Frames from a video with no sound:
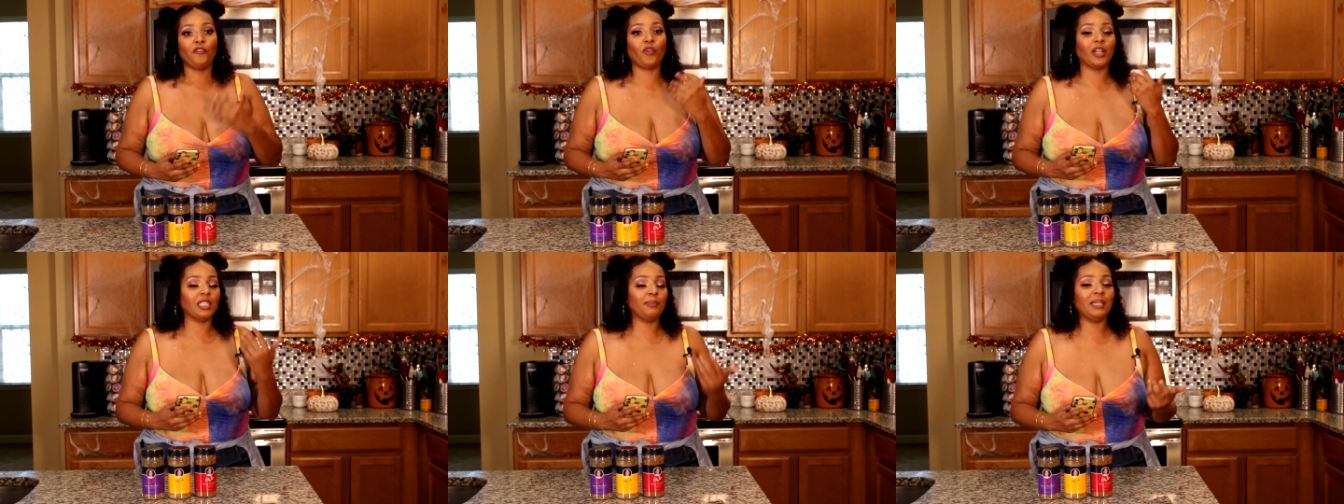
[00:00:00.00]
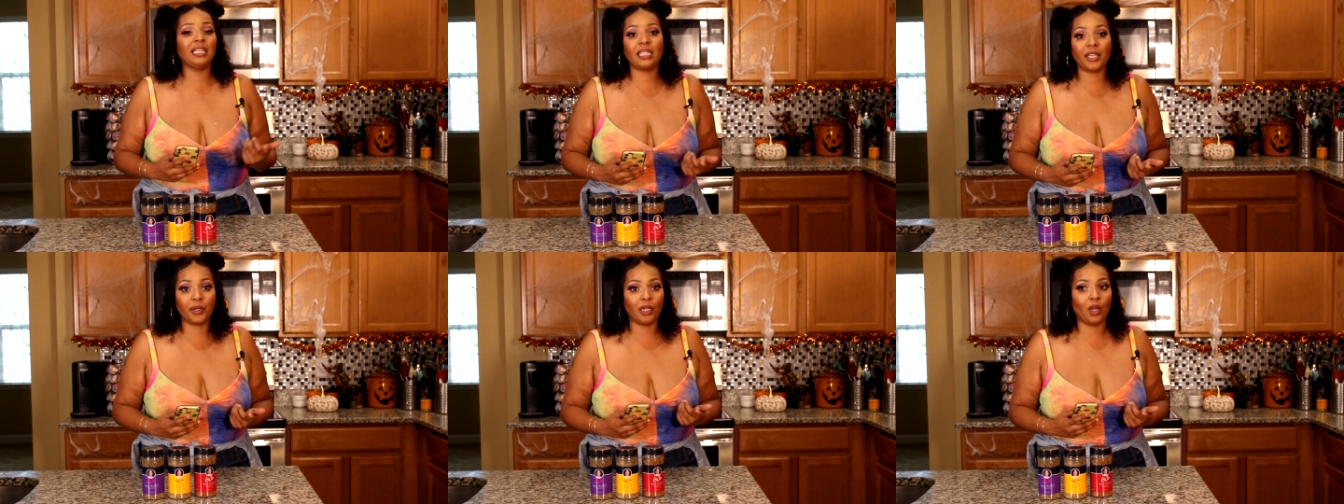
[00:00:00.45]
For it to be
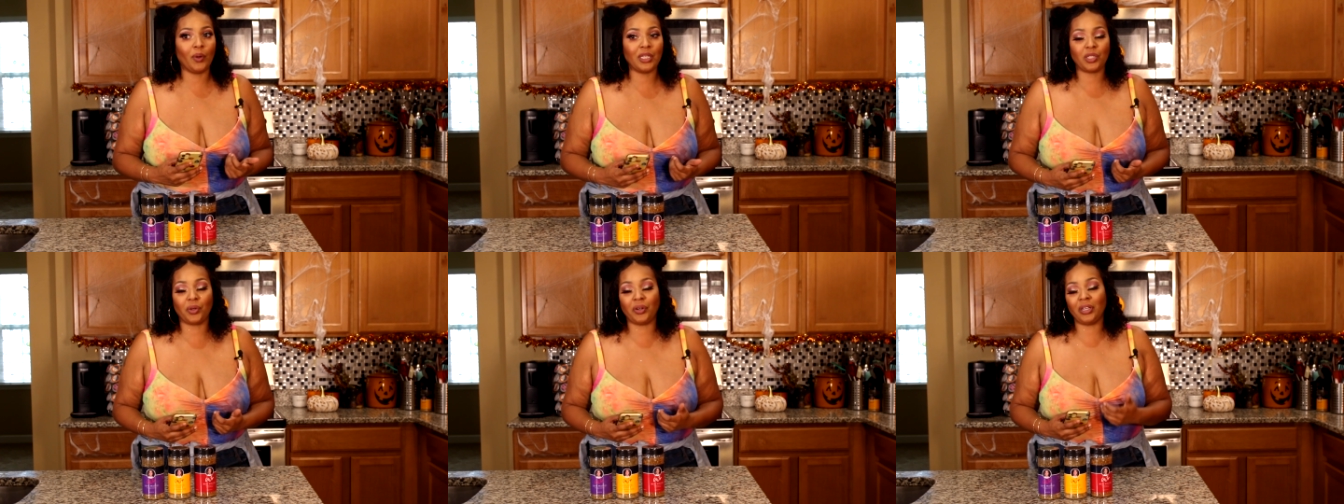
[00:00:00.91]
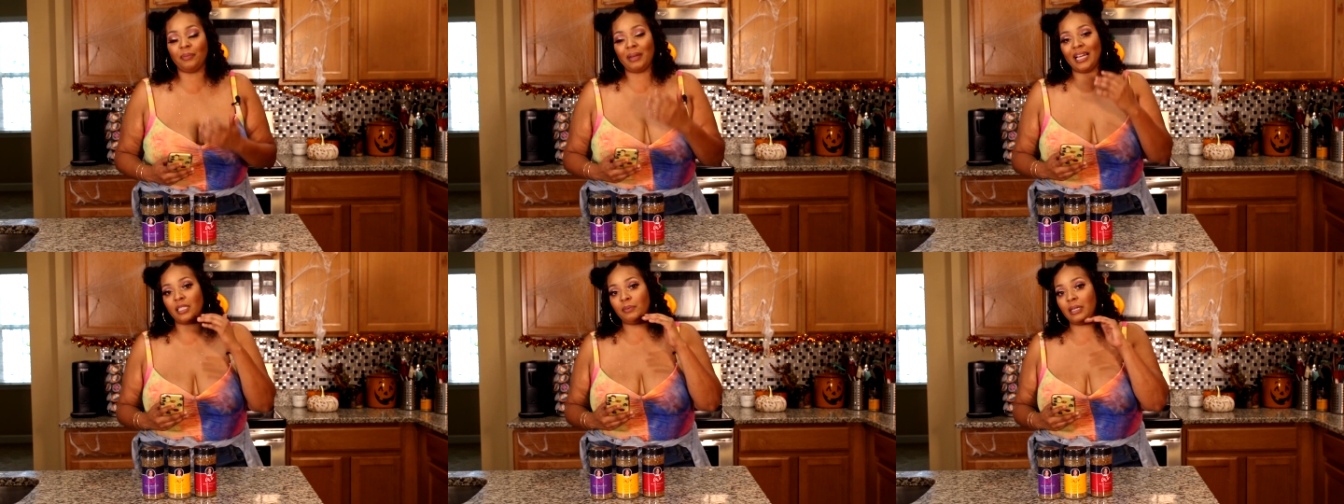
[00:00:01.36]
considered low in sodium,
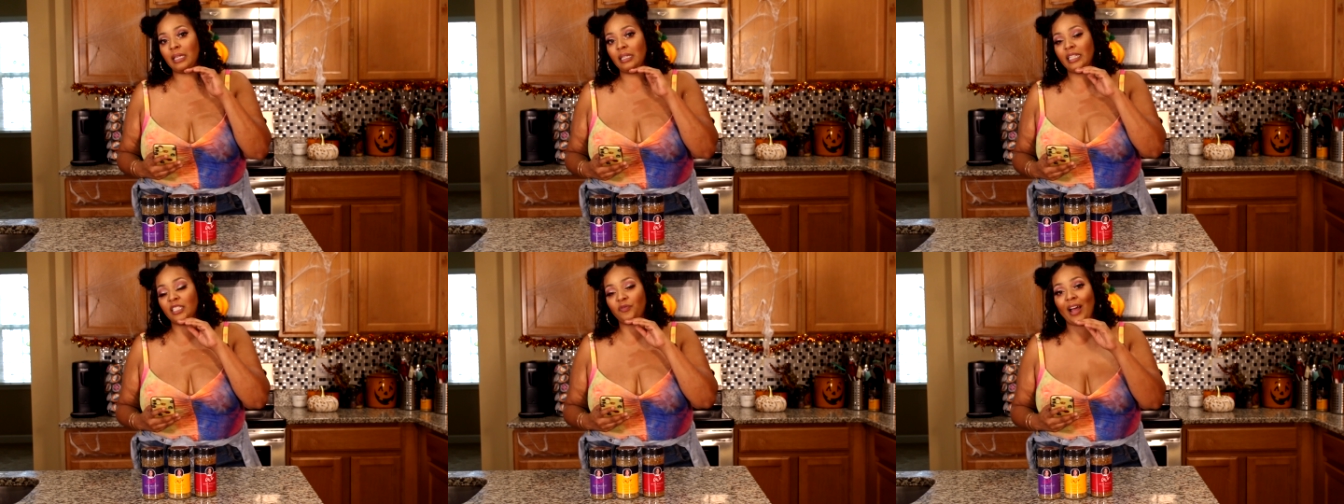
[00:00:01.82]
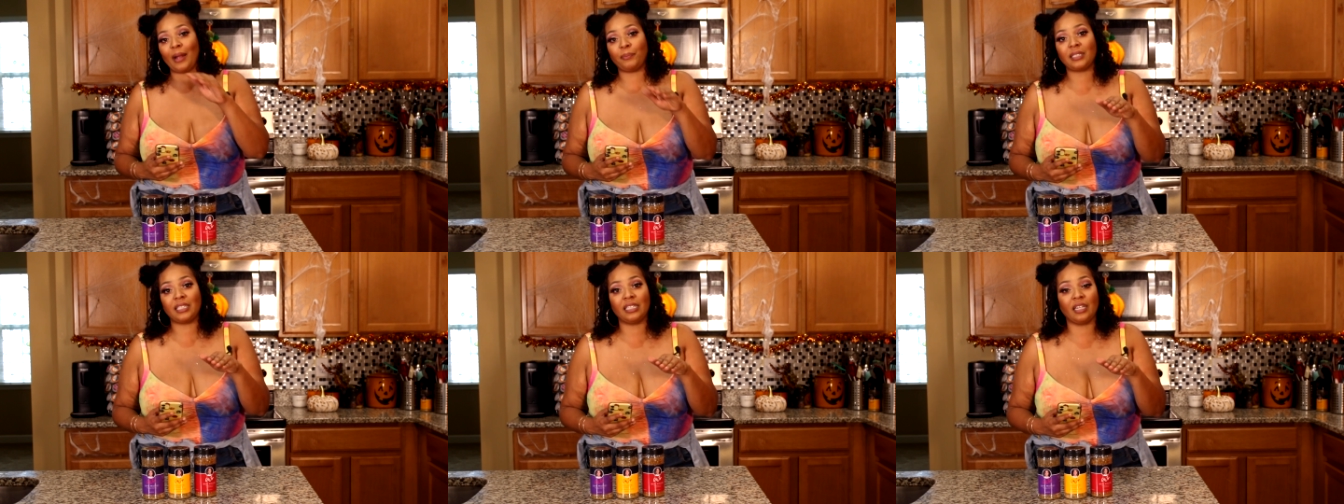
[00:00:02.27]
it has to be at least
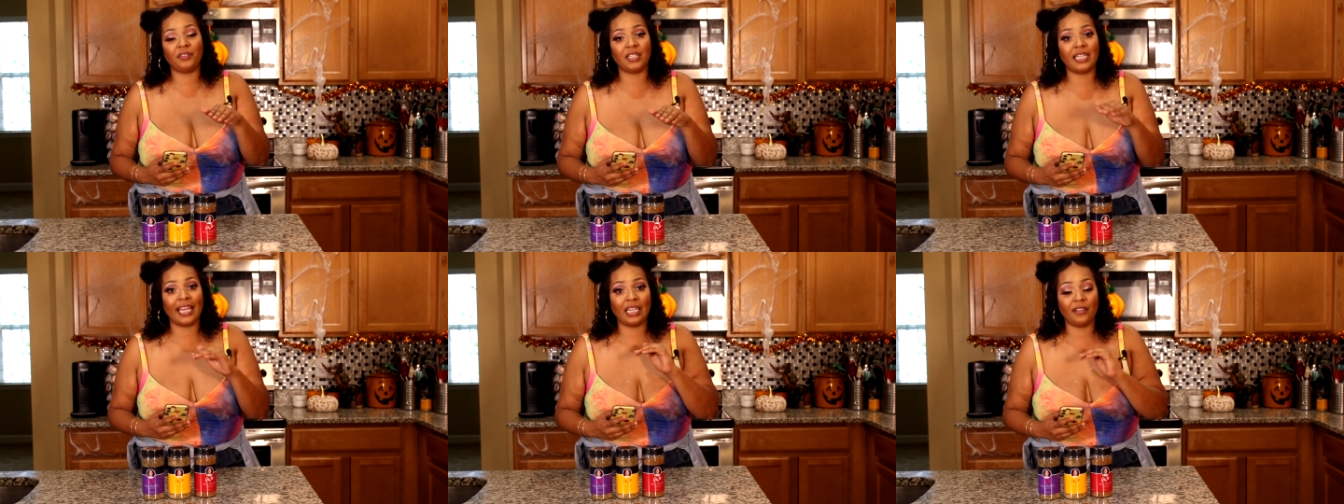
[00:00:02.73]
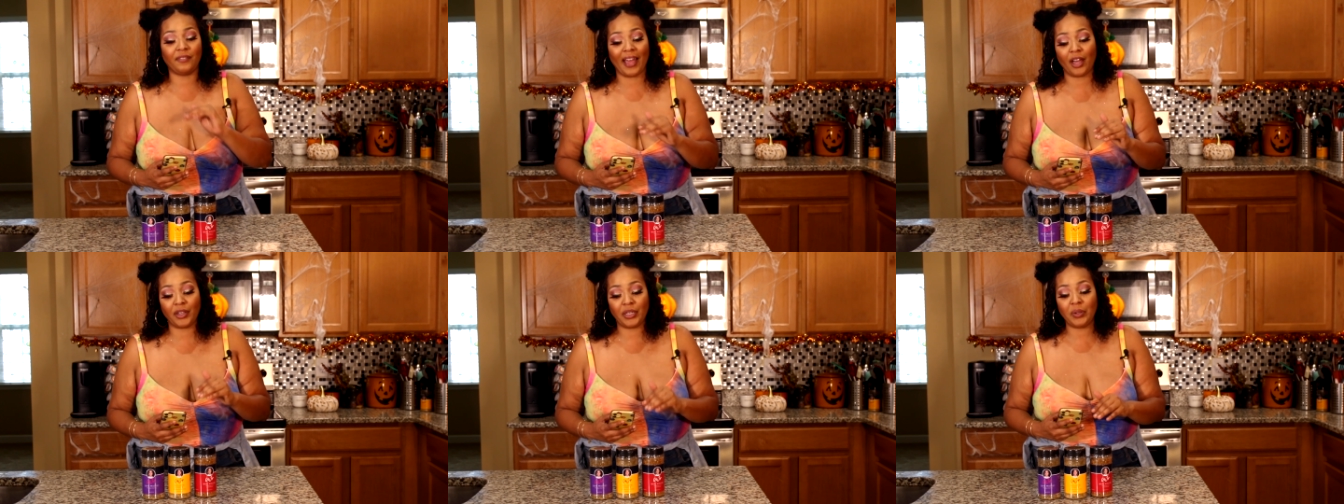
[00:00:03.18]
5% of the daily
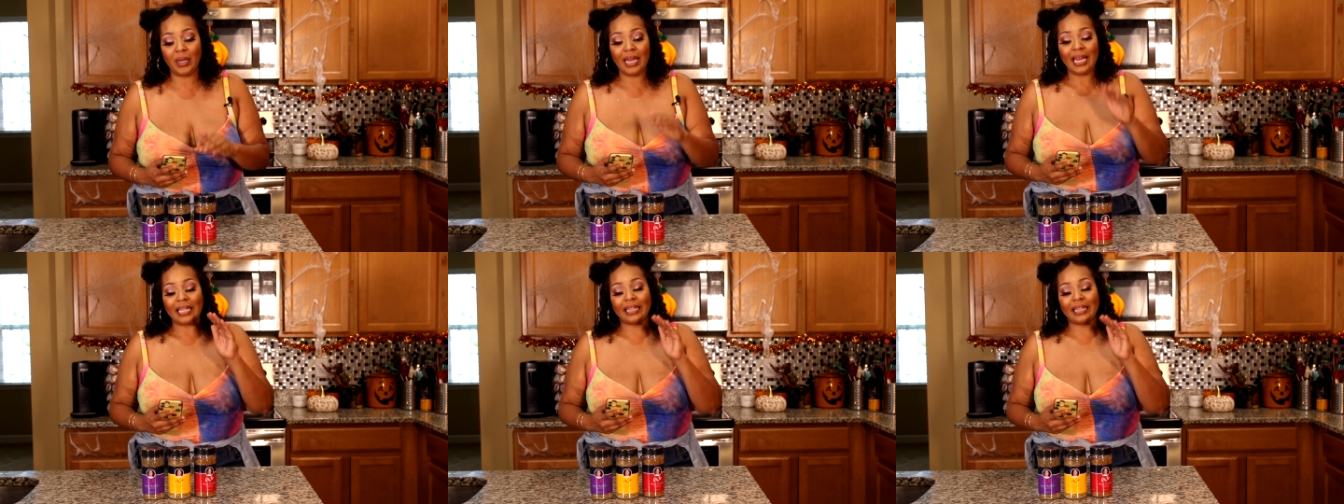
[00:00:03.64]
value.